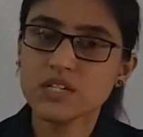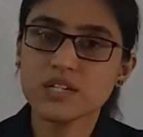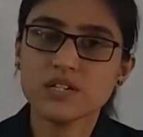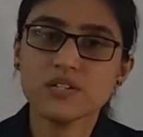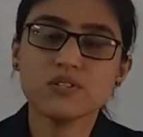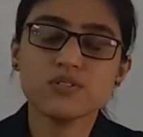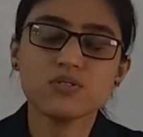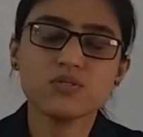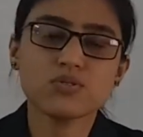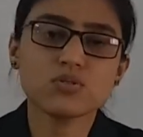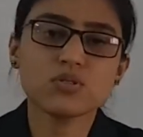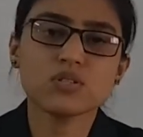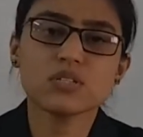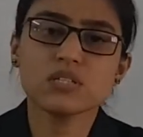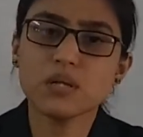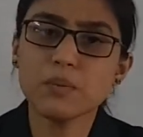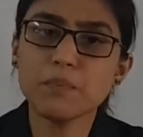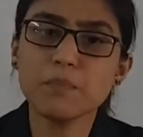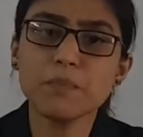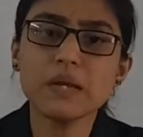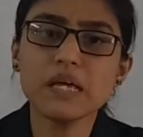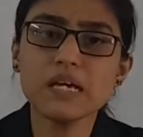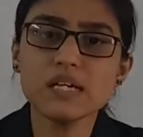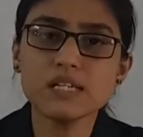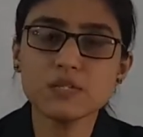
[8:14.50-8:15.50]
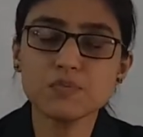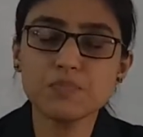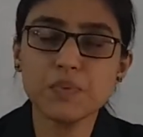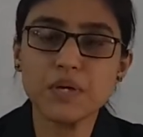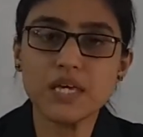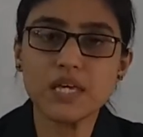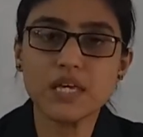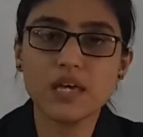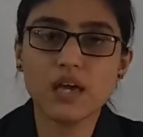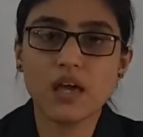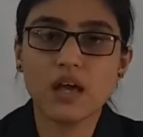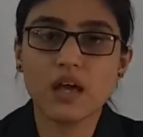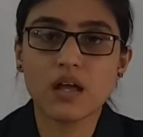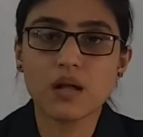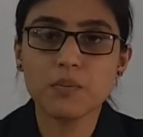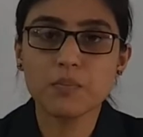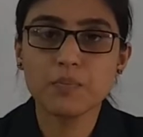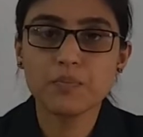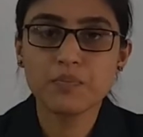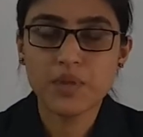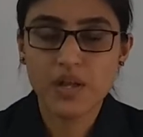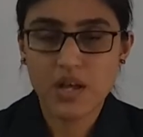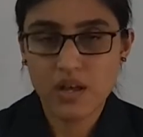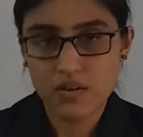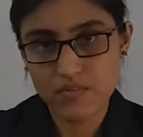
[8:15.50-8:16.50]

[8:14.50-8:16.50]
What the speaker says: So simply speaking,